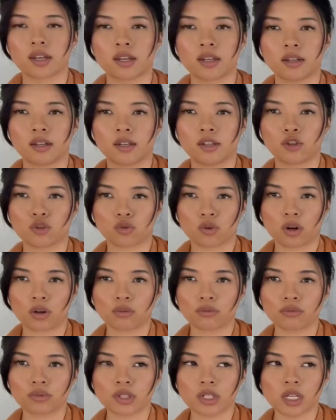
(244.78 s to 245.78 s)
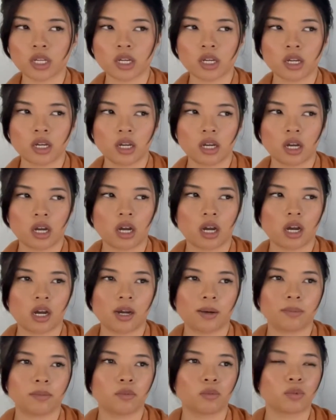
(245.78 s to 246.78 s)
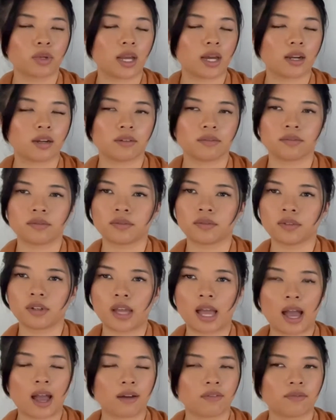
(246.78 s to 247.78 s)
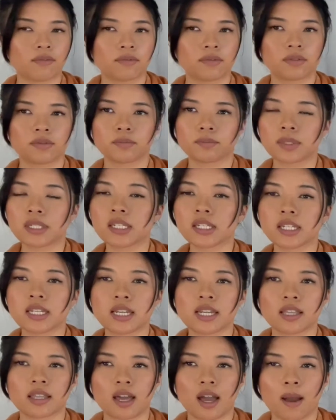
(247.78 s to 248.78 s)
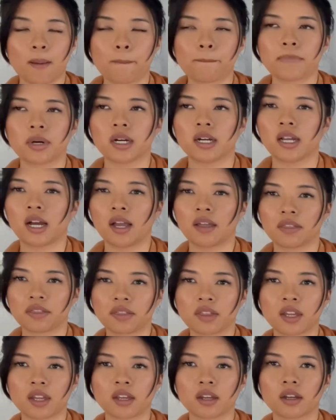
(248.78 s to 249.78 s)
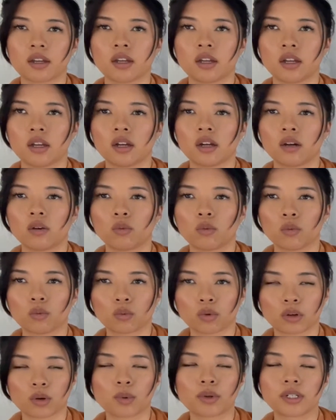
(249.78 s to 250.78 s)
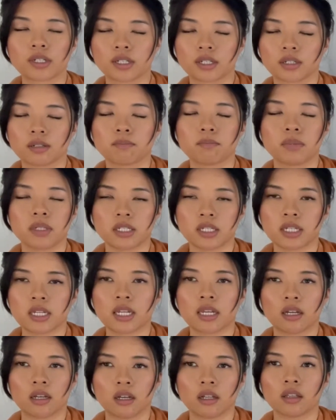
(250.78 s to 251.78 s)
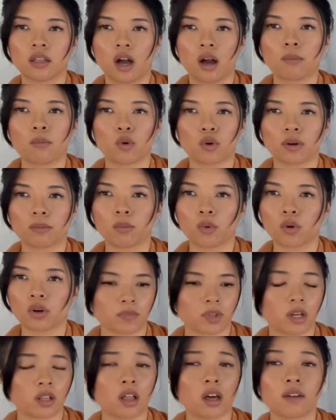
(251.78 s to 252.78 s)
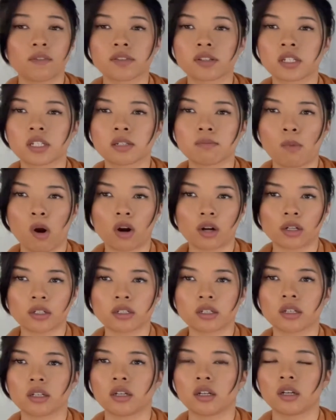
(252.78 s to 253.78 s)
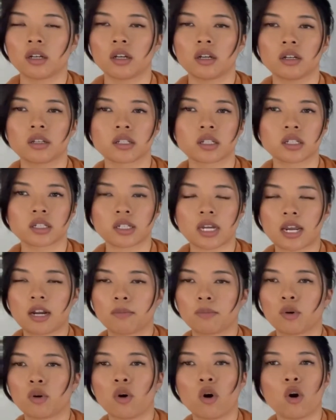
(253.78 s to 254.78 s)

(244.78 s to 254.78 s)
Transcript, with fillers: and drones. Um, we kind of have been seeing that, but I think we're going to be seeing it a lot more and more. A lot of smart sustainable home